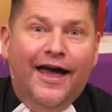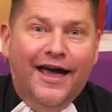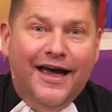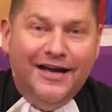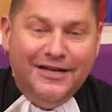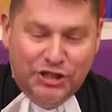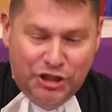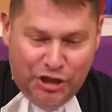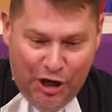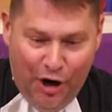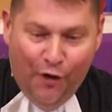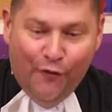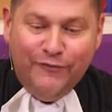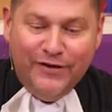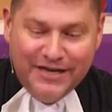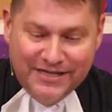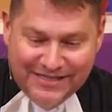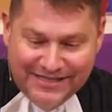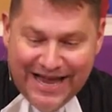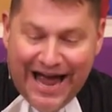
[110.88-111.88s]

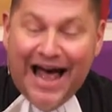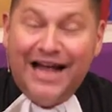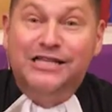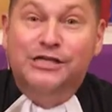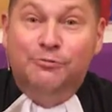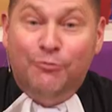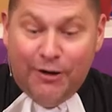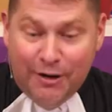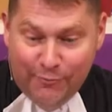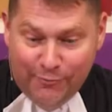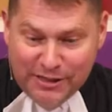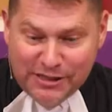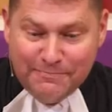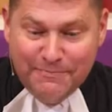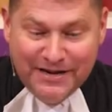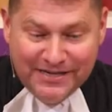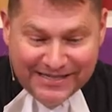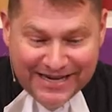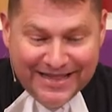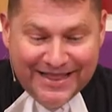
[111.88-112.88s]
anchovies. That's what it was
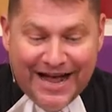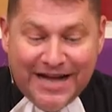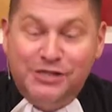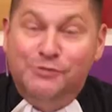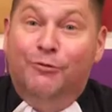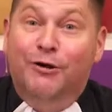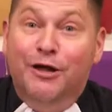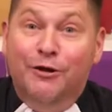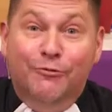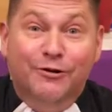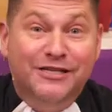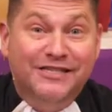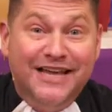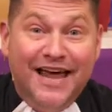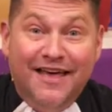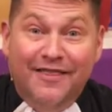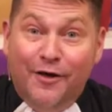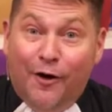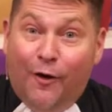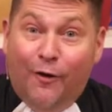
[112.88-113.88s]
missing. That's what you were
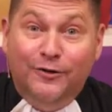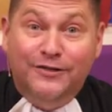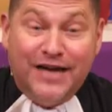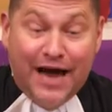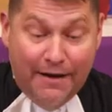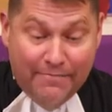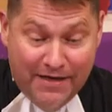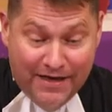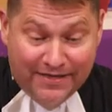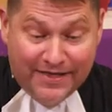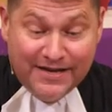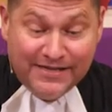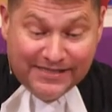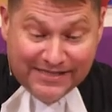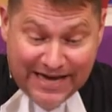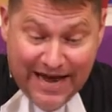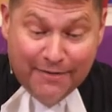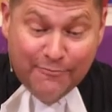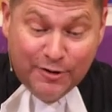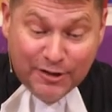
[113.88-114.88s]
saying the whole time, that this
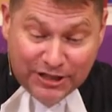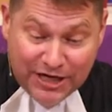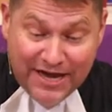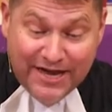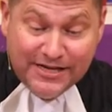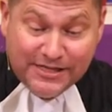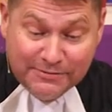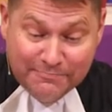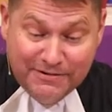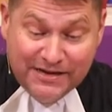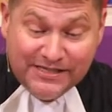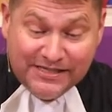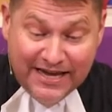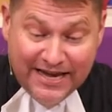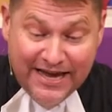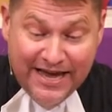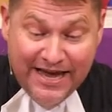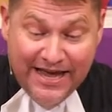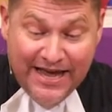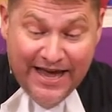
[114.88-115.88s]
sandwich is
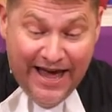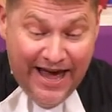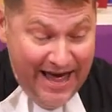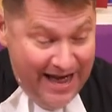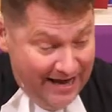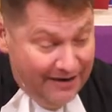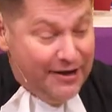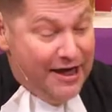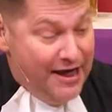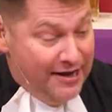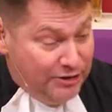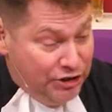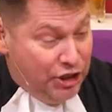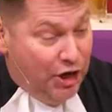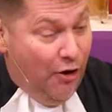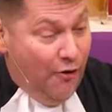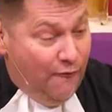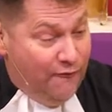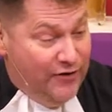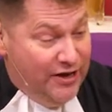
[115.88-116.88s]
missing
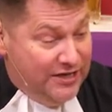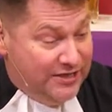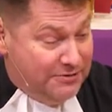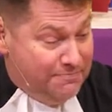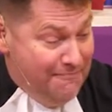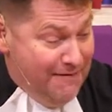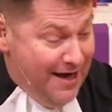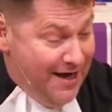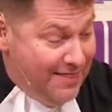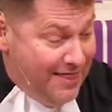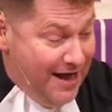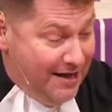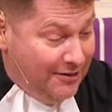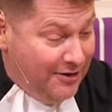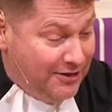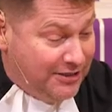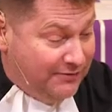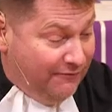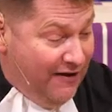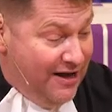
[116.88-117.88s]
anchovies. Man, that
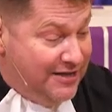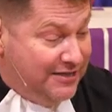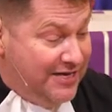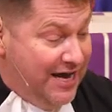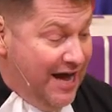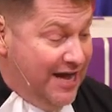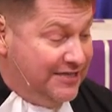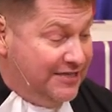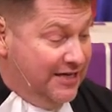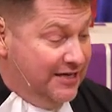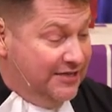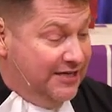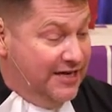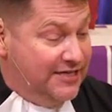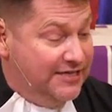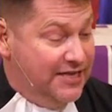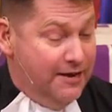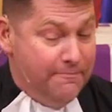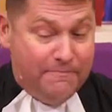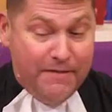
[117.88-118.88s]
looks fantastic,
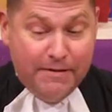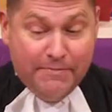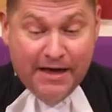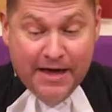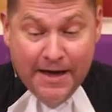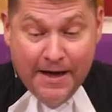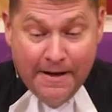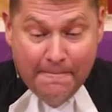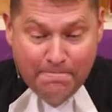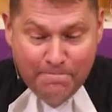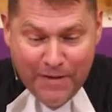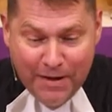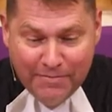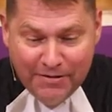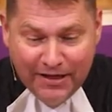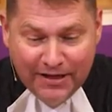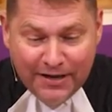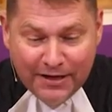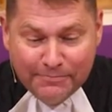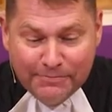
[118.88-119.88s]
doesn't it? Maybe
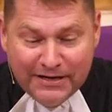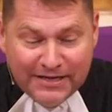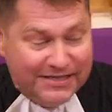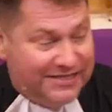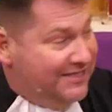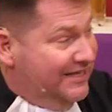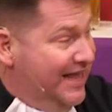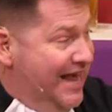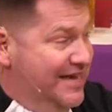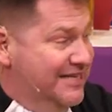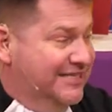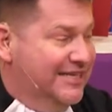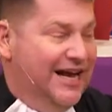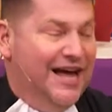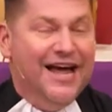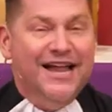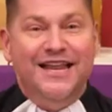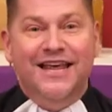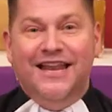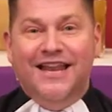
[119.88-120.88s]
a little bit of sliced
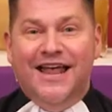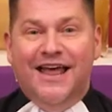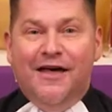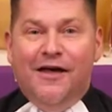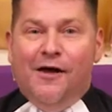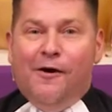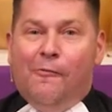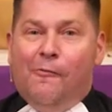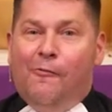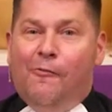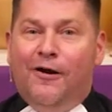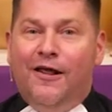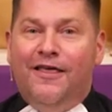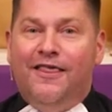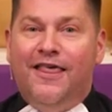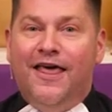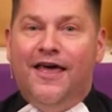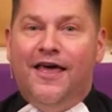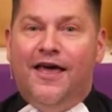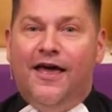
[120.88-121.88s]
onion. What do
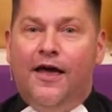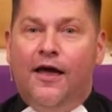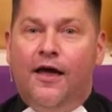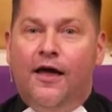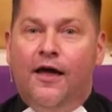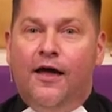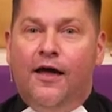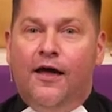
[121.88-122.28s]
you think?